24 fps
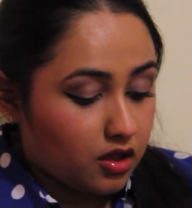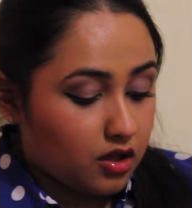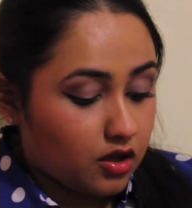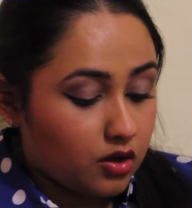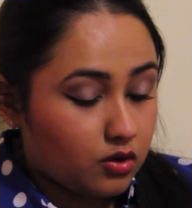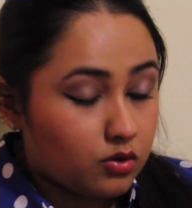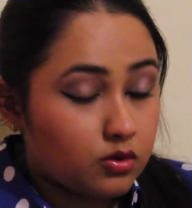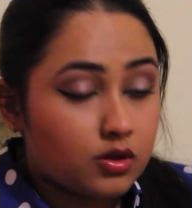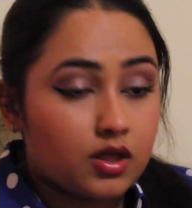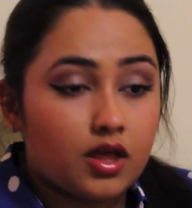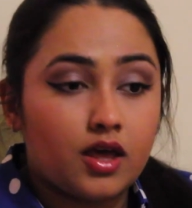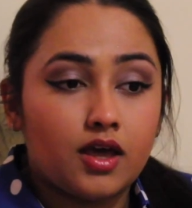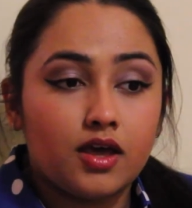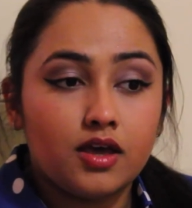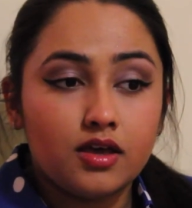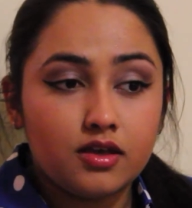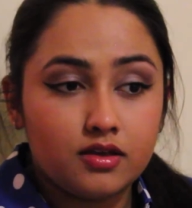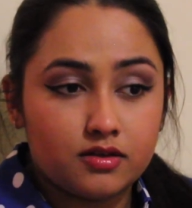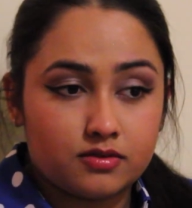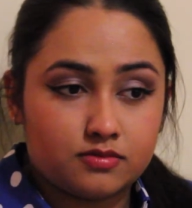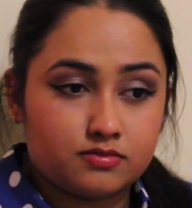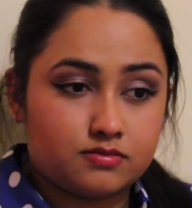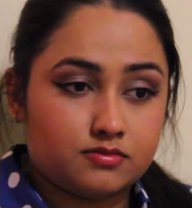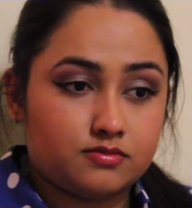Okay,
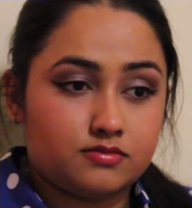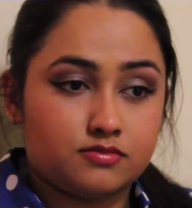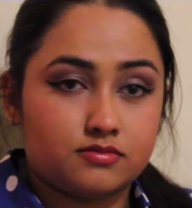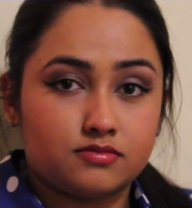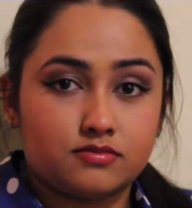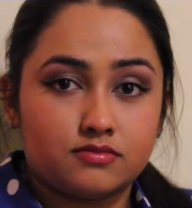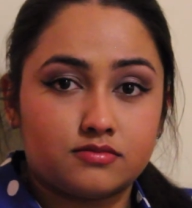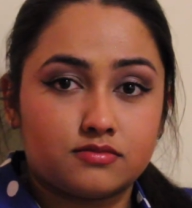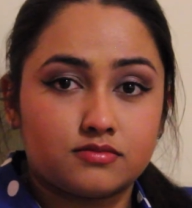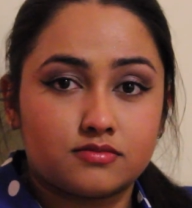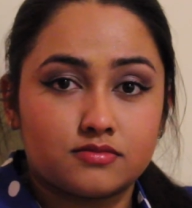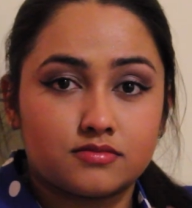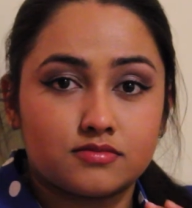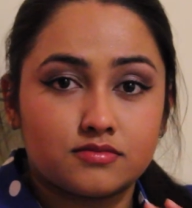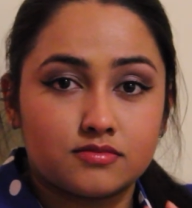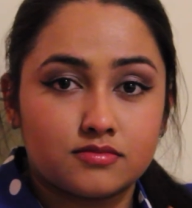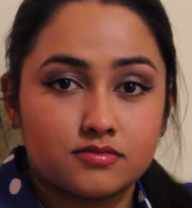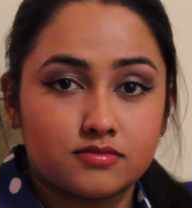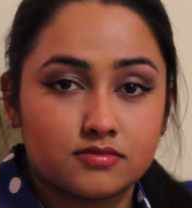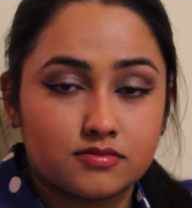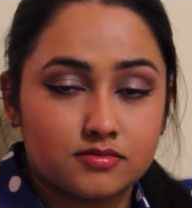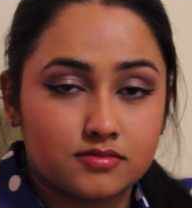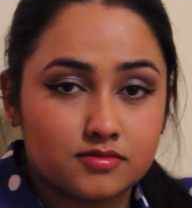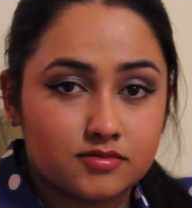
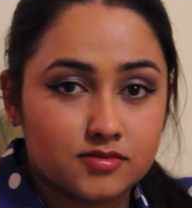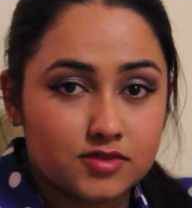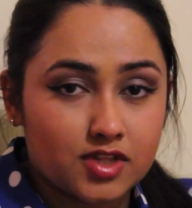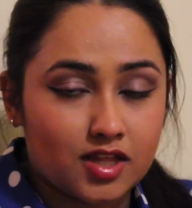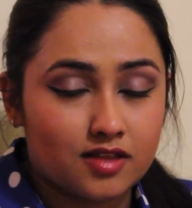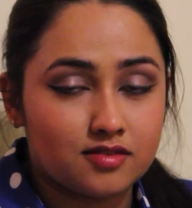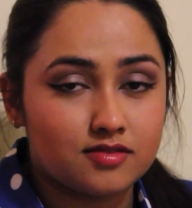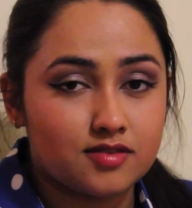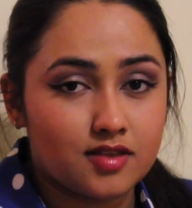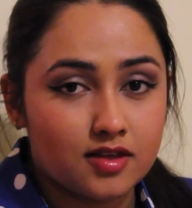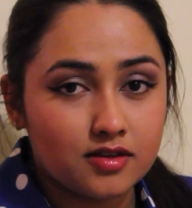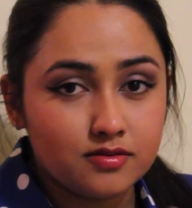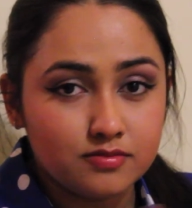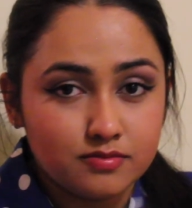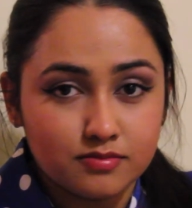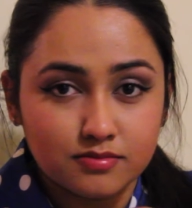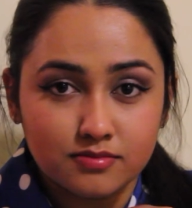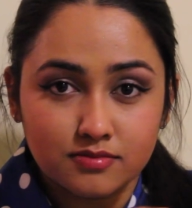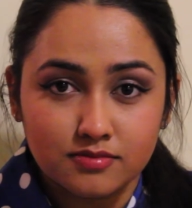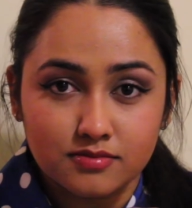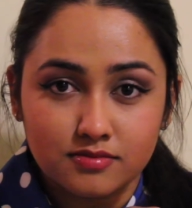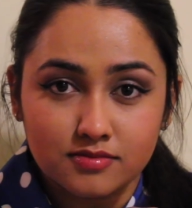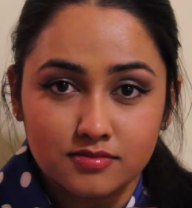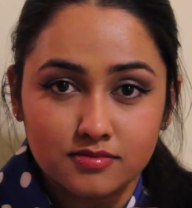that's it.
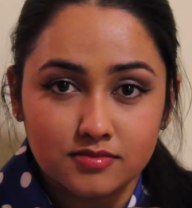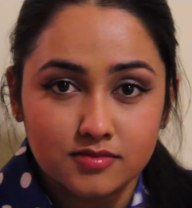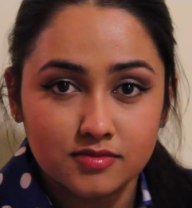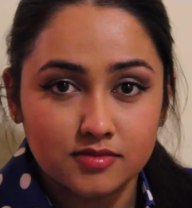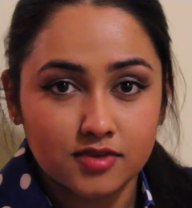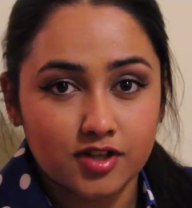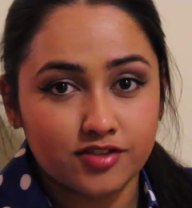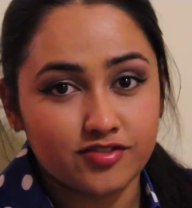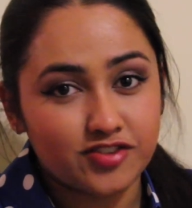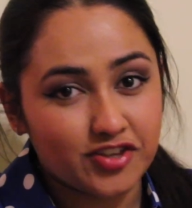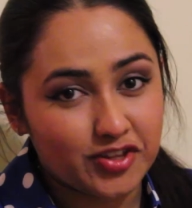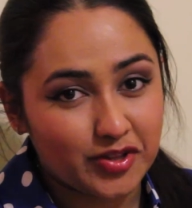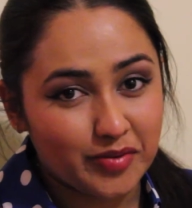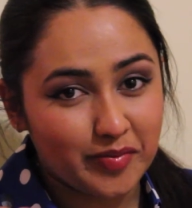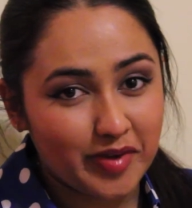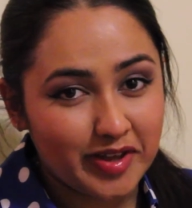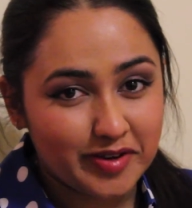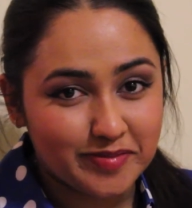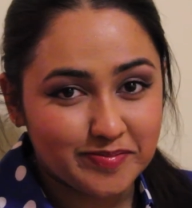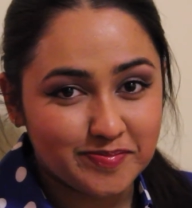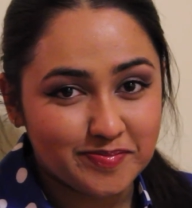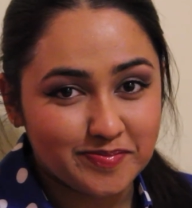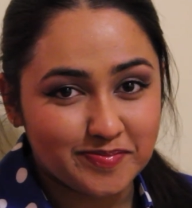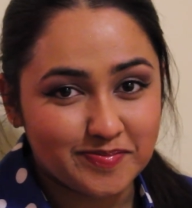I'll see you in a bit.
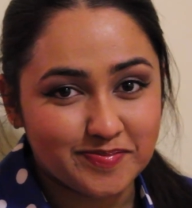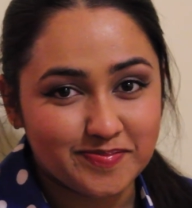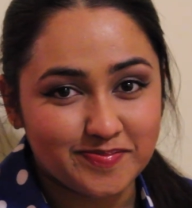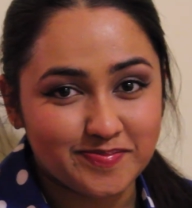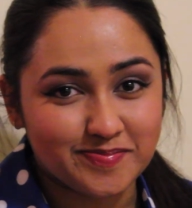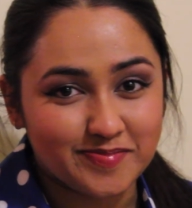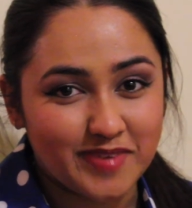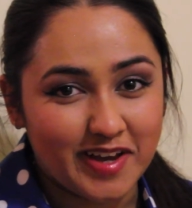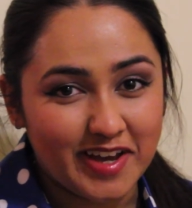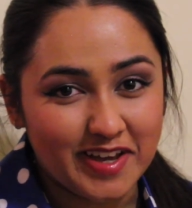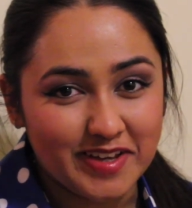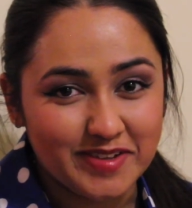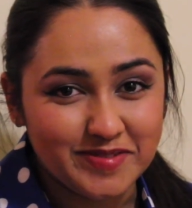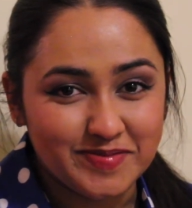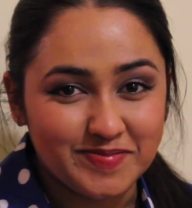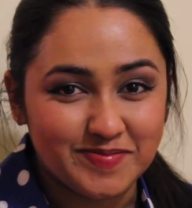Bye.